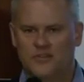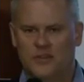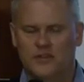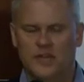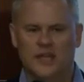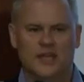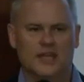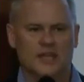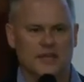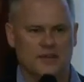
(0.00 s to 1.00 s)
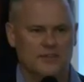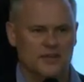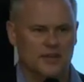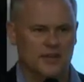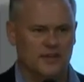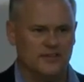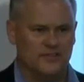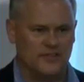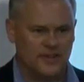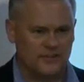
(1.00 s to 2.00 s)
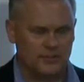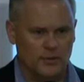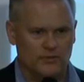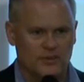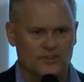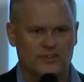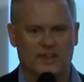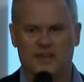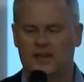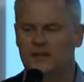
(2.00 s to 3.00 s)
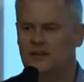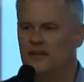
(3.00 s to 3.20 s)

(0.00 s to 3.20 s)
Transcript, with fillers: And then in 1996, moved to CNN.